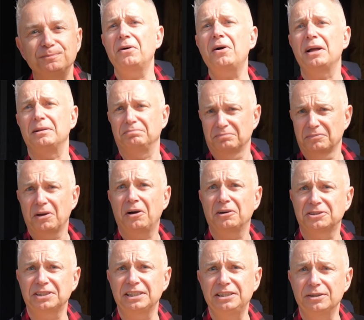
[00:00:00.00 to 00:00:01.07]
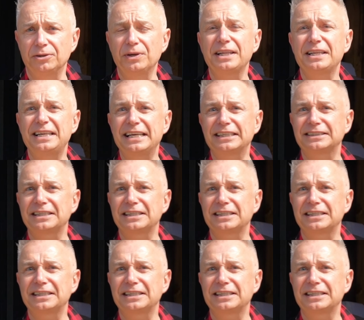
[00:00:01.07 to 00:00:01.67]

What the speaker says: Right, I'll see you at the next